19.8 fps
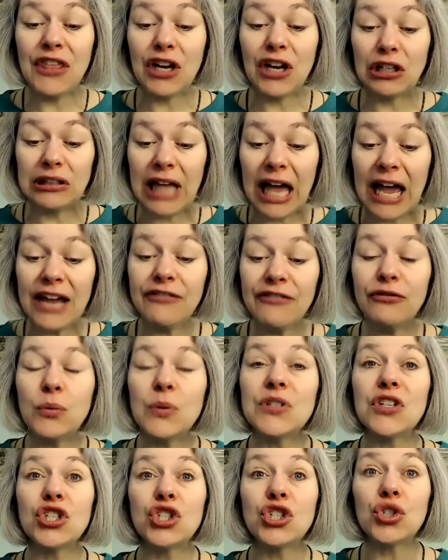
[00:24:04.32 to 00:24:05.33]
Their life
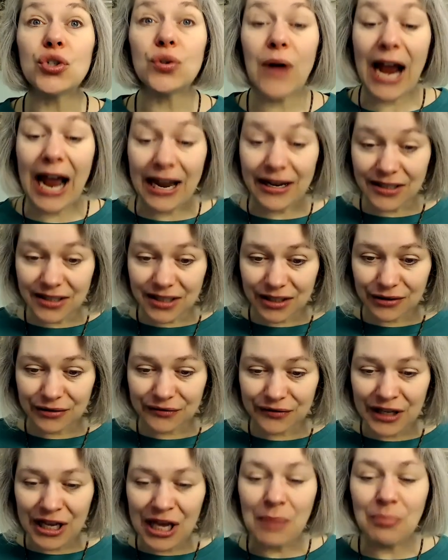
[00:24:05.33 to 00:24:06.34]
was attractive
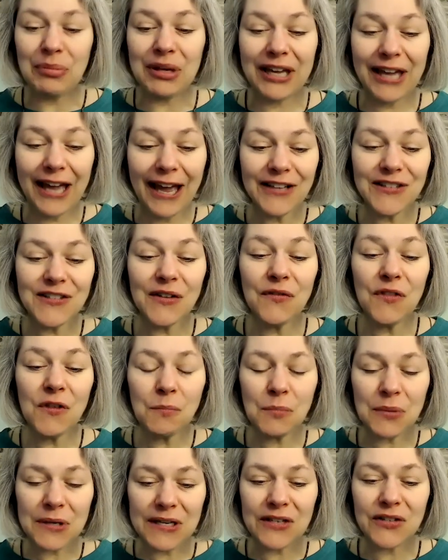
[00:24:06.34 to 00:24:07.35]
because of the
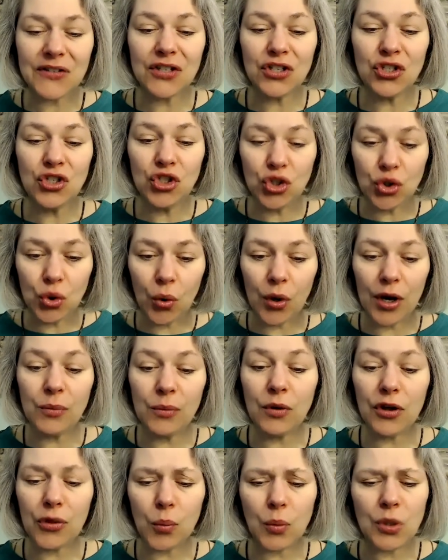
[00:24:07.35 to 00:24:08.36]
peace and joy
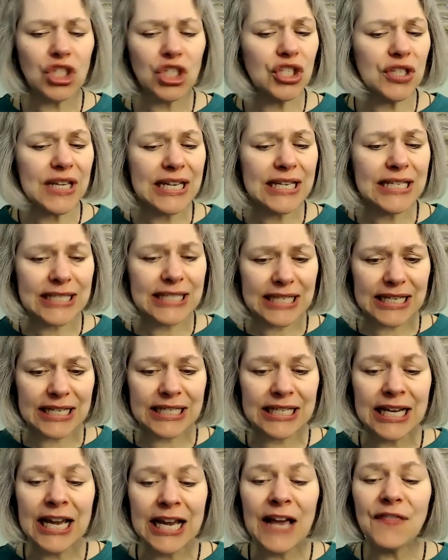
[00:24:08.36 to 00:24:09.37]
with which they
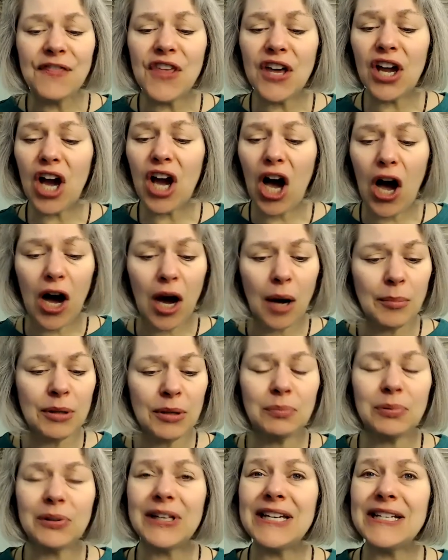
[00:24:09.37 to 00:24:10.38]
did the
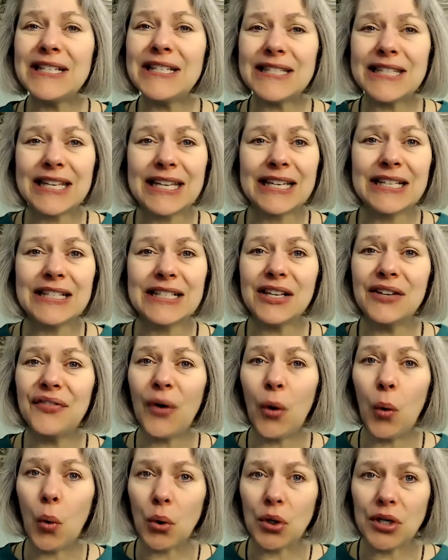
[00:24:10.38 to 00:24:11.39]
commonplace things of
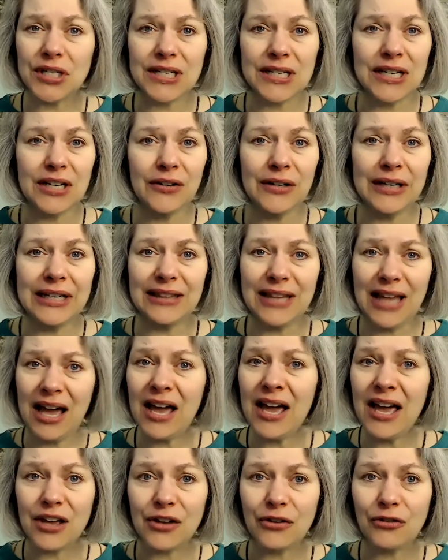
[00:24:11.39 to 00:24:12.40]
ordinary
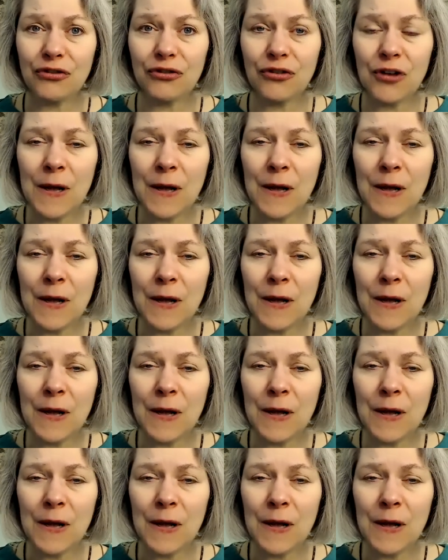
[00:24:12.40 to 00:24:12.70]
life.